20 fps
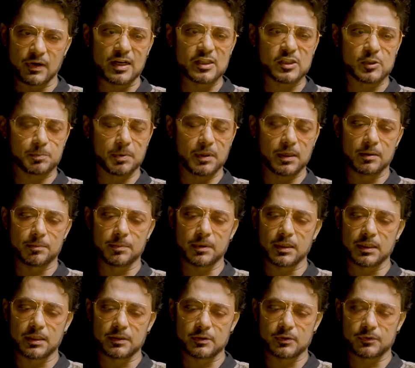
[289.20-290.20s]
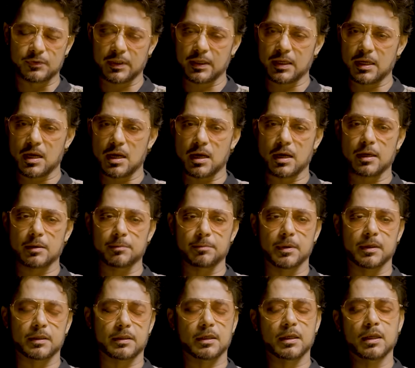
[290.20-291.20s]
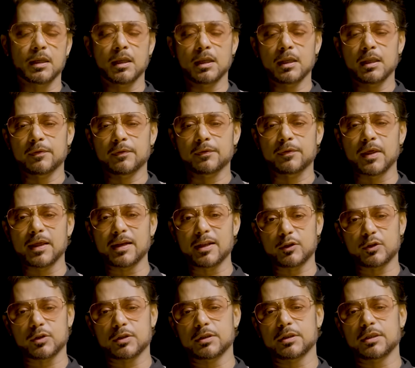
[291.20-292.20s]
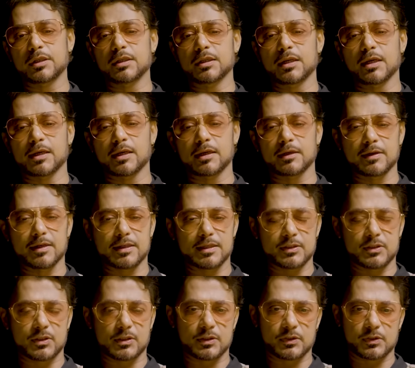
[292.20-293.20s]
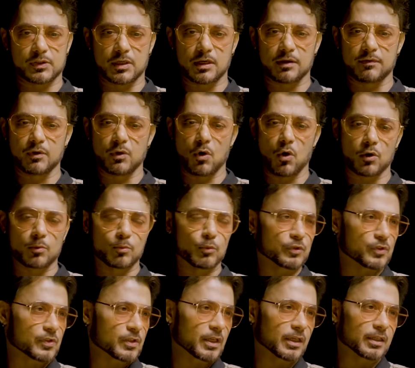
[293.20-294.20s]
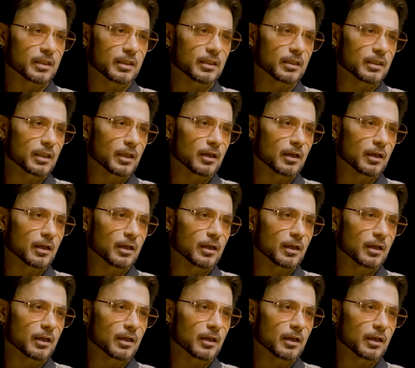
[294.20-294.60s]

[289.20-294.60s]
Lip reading: Grasping ability was very high. But Then at 13, I discovered hormones kicked in.